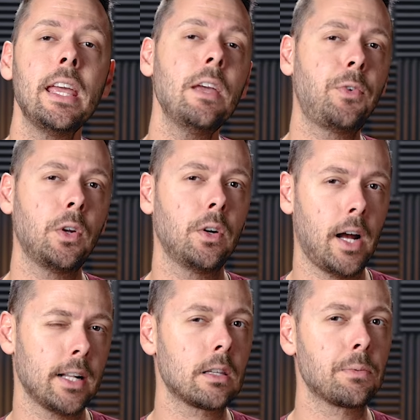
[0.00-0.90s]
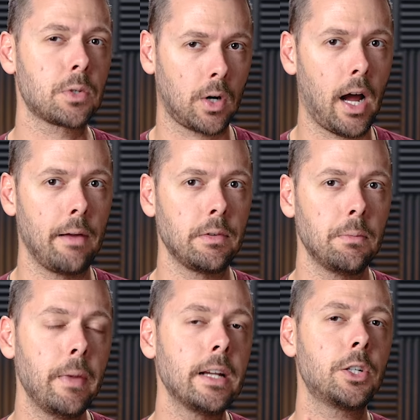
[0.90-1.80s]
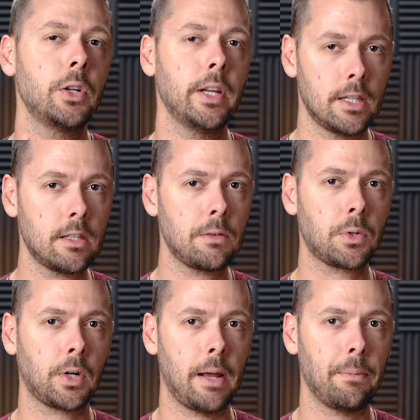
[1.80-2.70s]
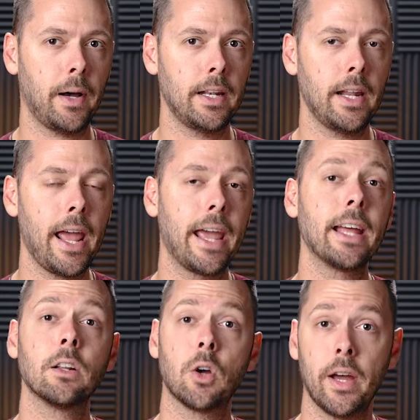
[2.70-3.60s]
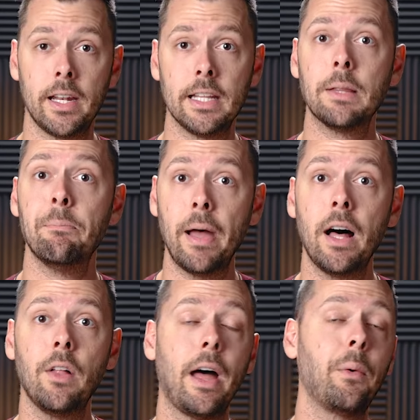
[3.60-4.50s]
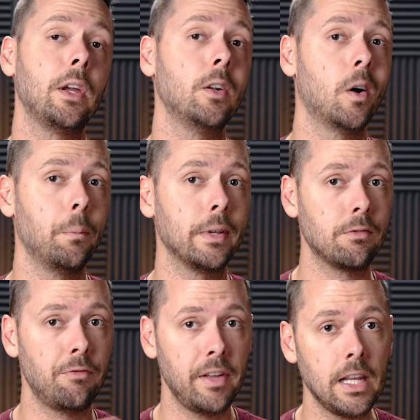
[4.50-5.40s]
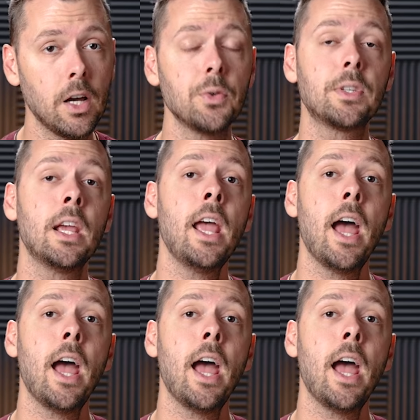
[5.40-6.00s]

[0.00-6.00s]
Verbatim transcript: If you're not subscribed, make sure you hit the subscribe button and go ahead and hit the bell. That way you don't miss videos.